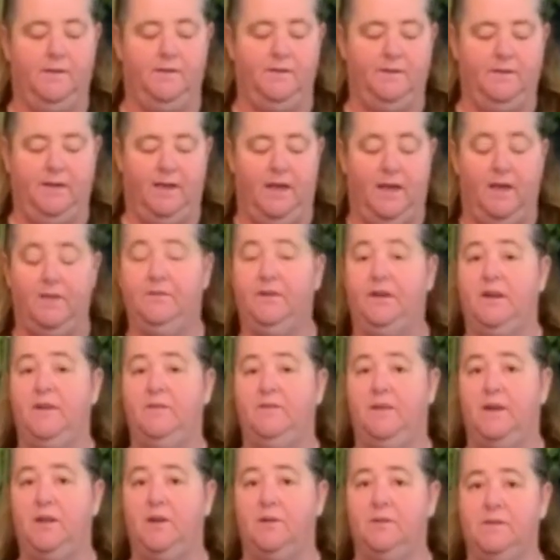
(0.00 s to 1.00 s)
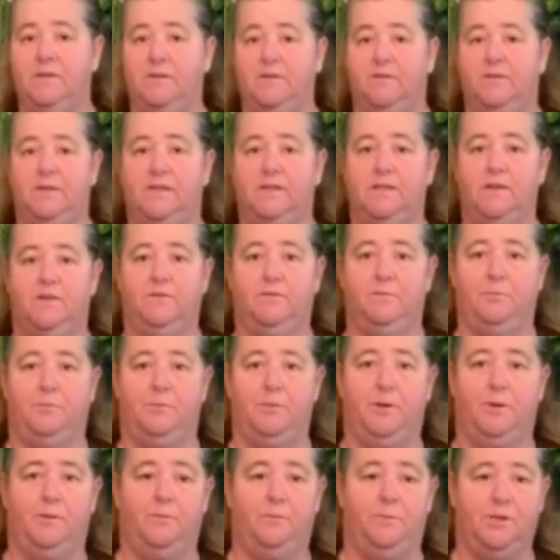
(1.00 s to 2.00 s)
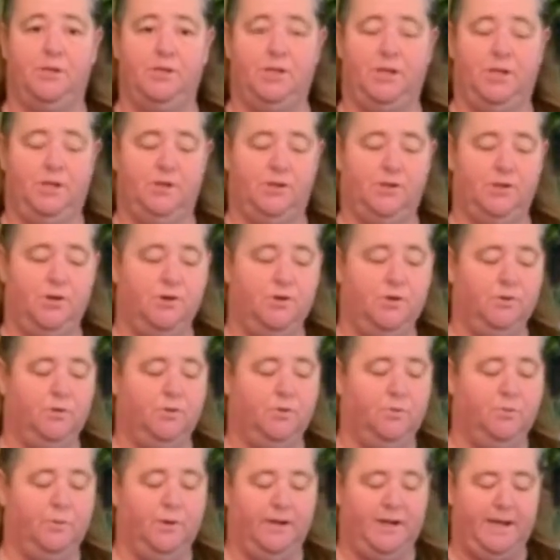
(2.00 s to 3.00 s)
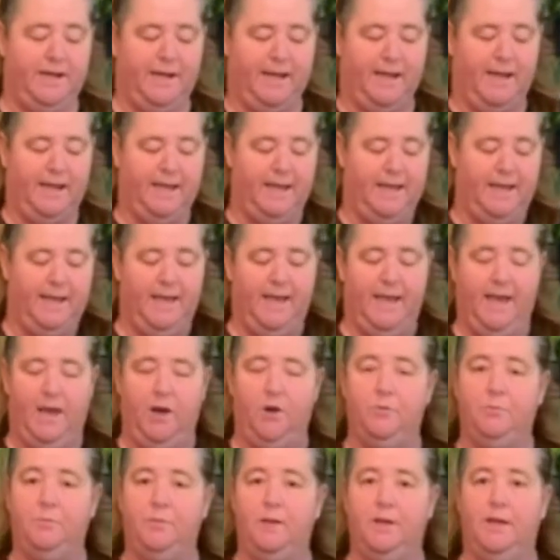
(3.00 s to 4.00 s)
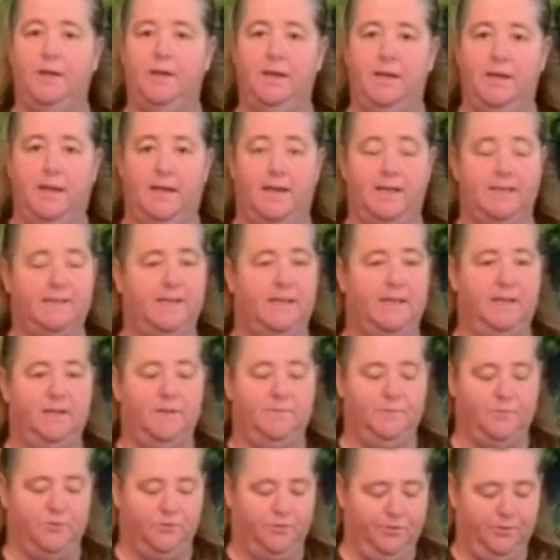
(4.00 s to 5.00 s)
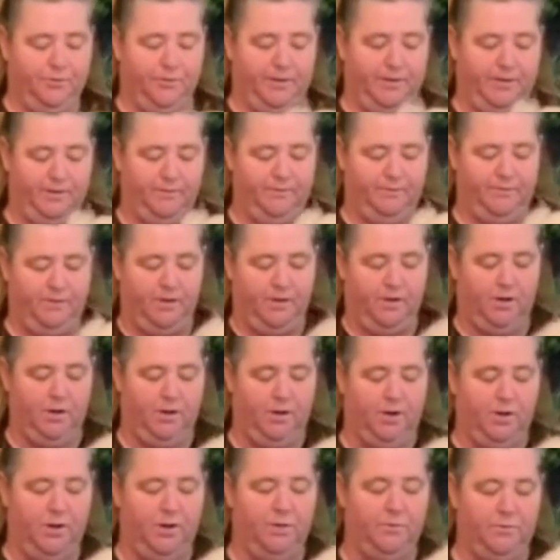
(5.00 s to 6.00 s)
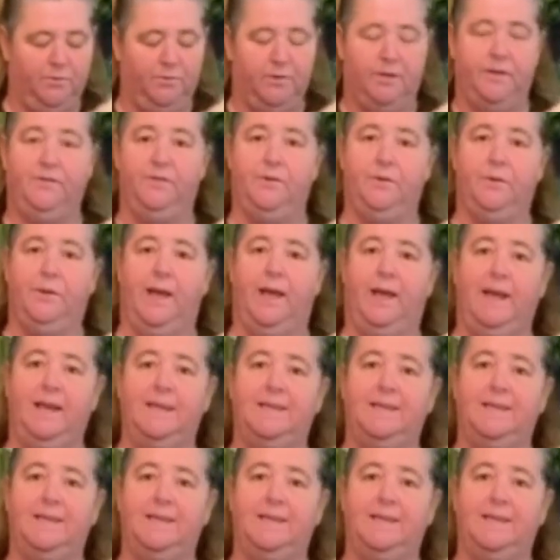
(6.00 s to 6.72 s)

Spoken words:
have any videos of yourself brushing your dog or want any help, I'll send them through and I will give you a hand.